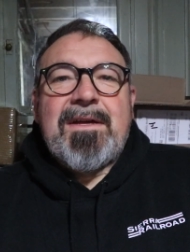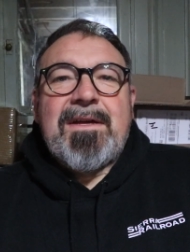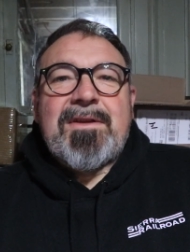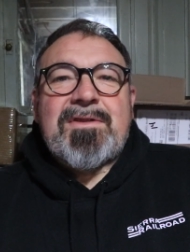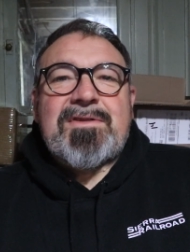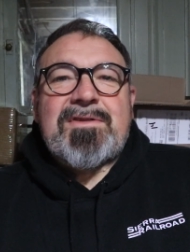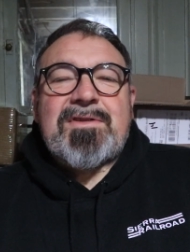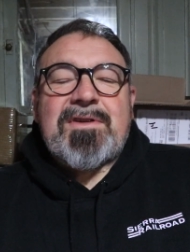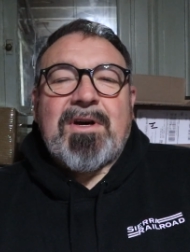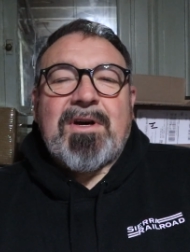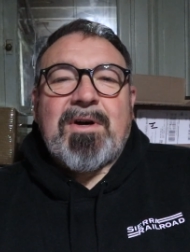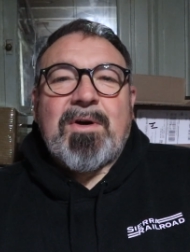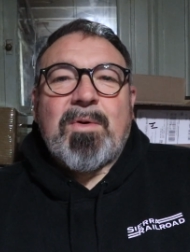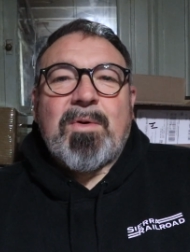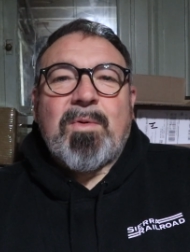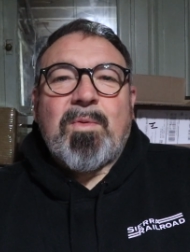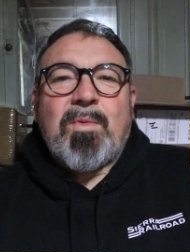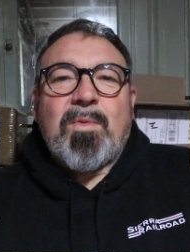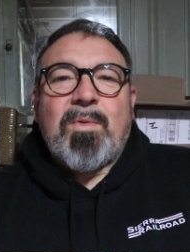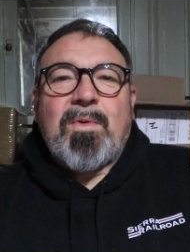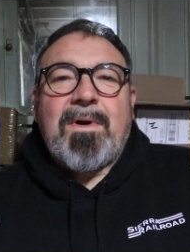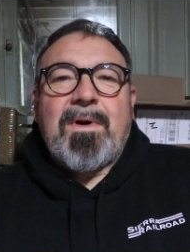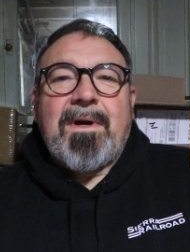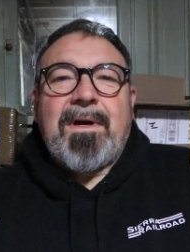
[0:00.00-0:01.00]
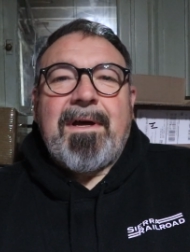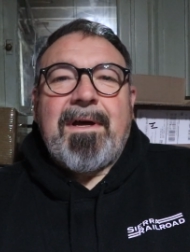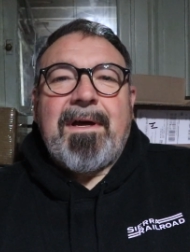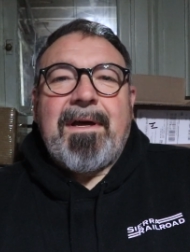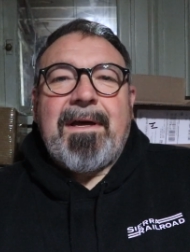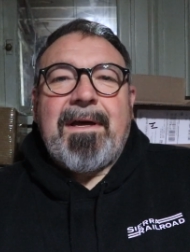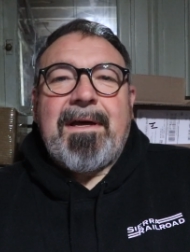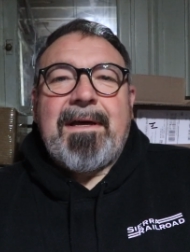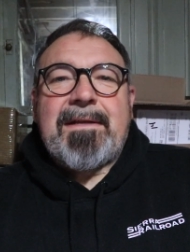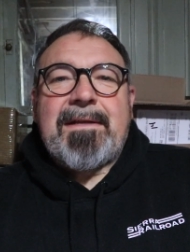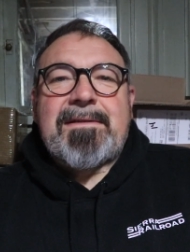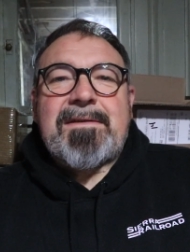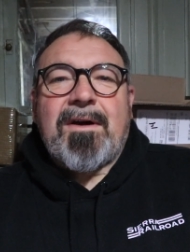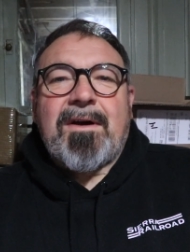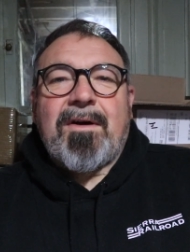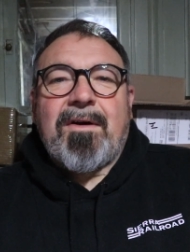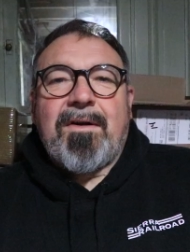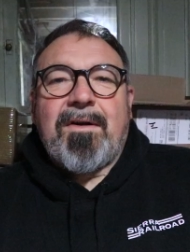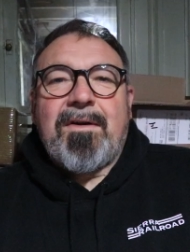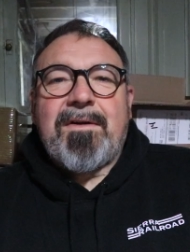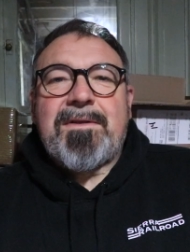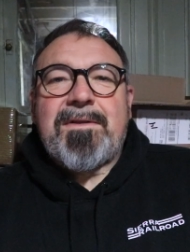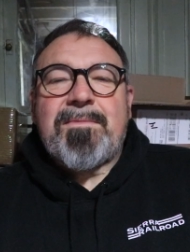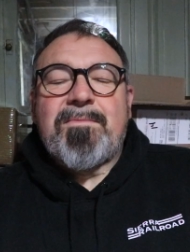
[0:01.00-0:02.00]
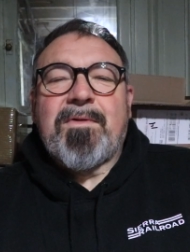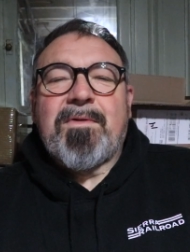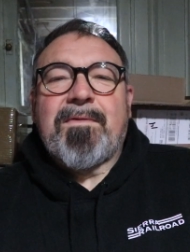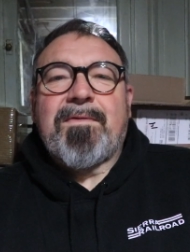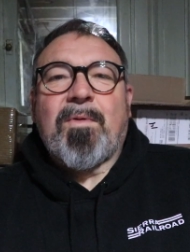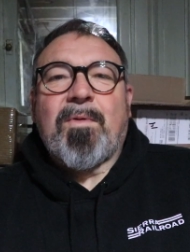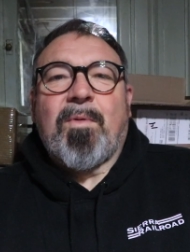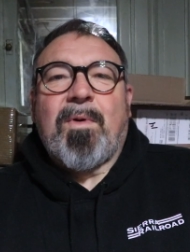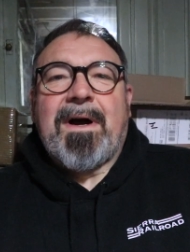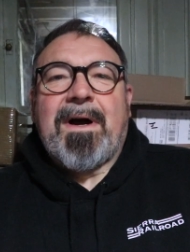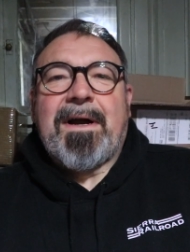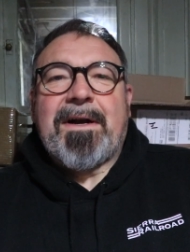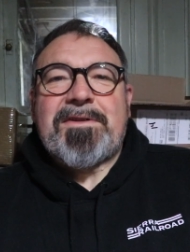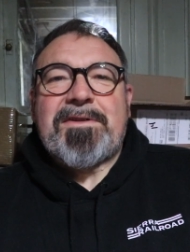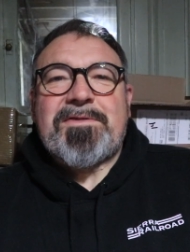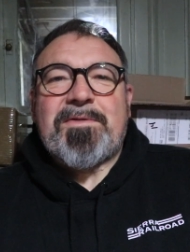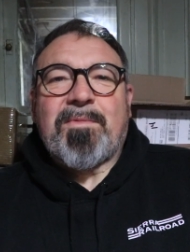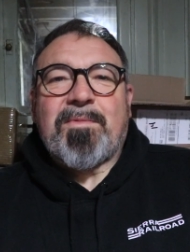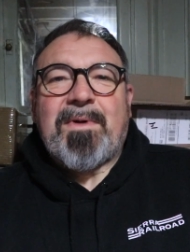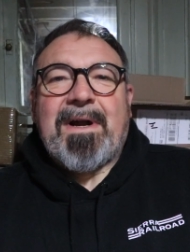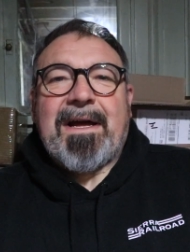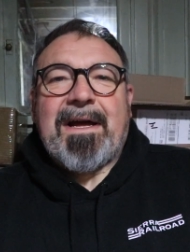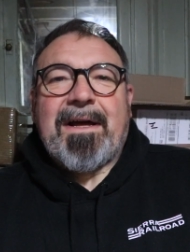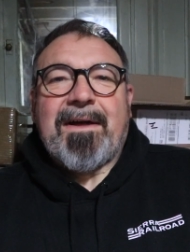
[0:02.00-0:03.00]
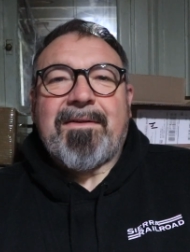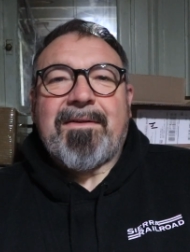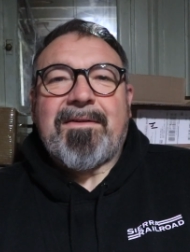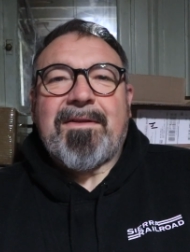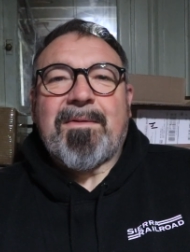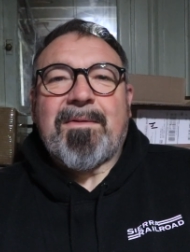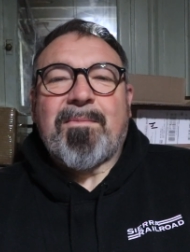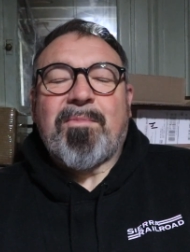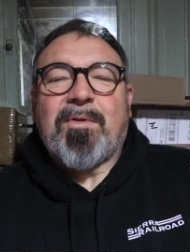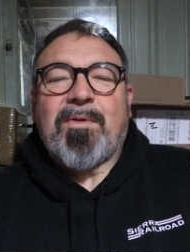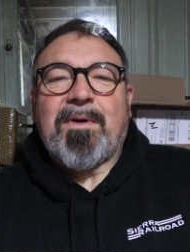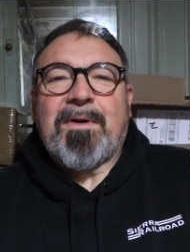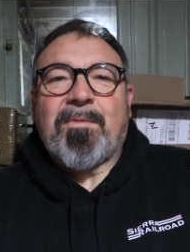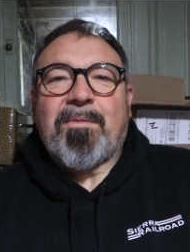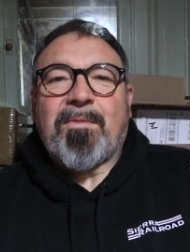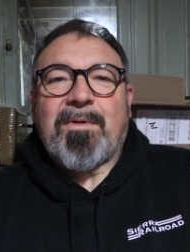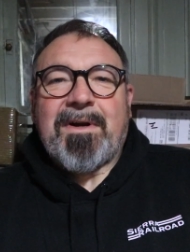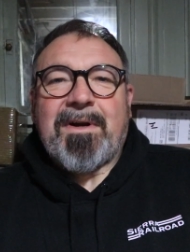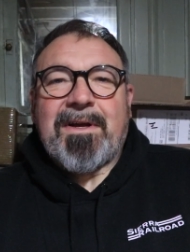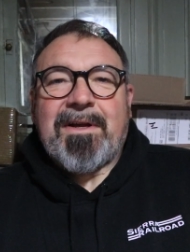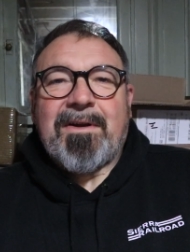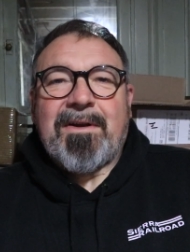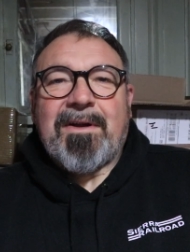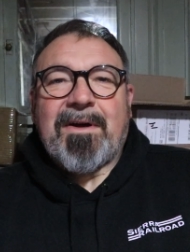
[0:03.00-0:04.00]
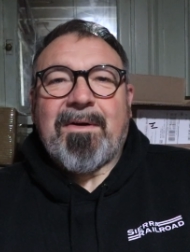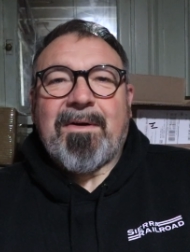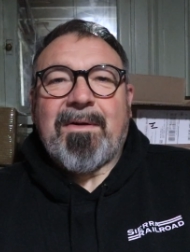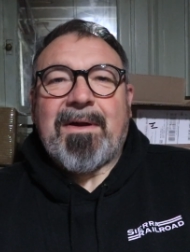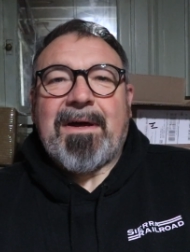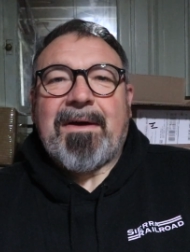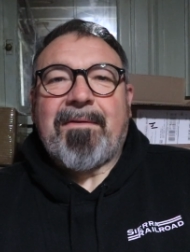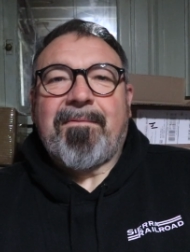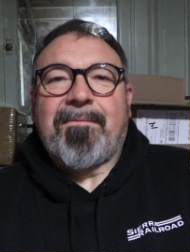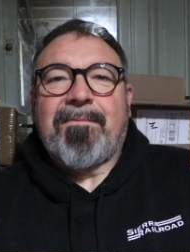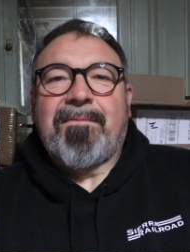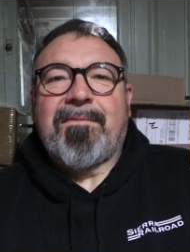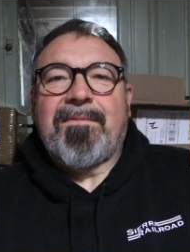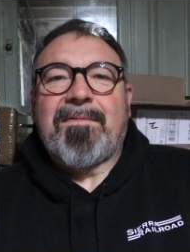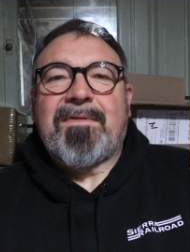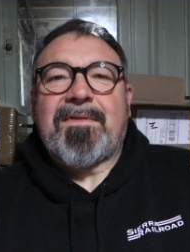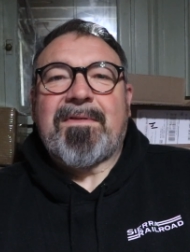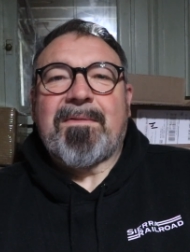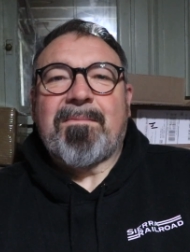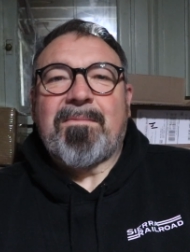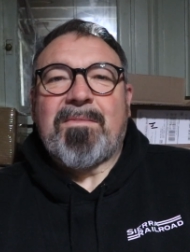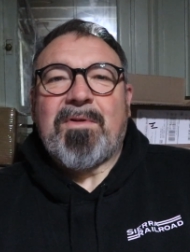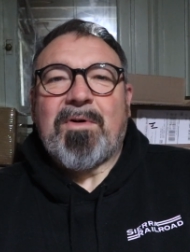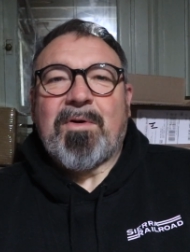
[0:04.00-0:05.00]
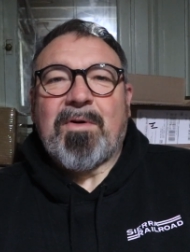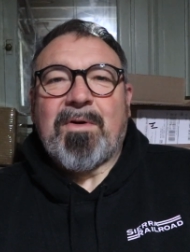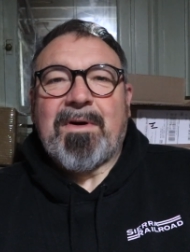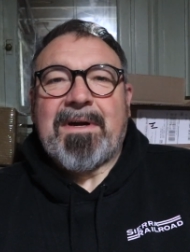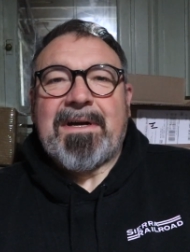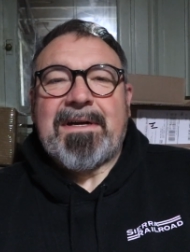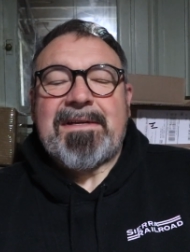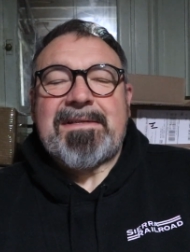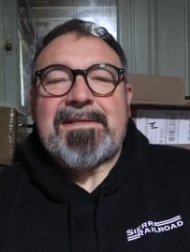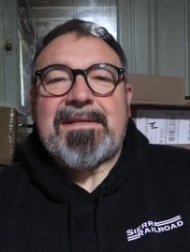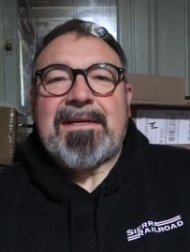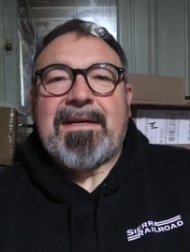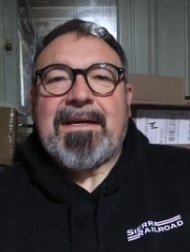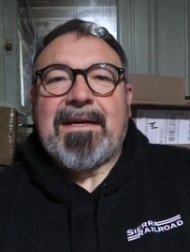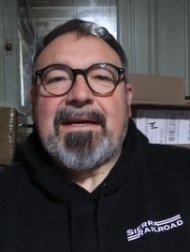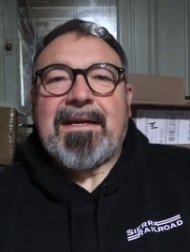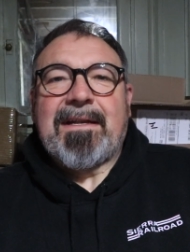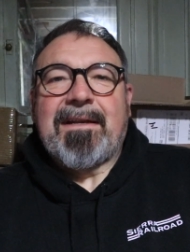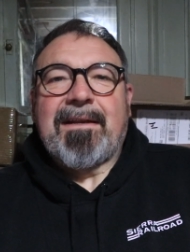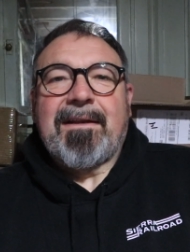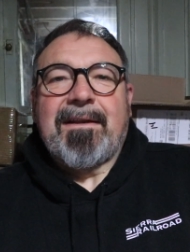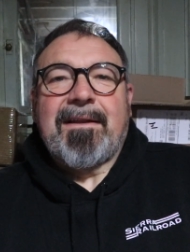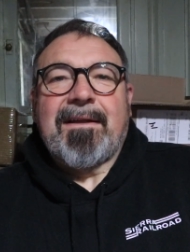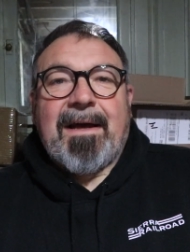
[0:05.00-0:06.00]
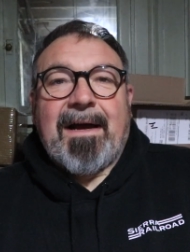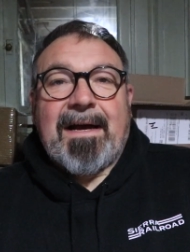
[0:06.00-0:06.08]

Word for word: So it's hard to move the wires around to the point where you don't have some noise and uh,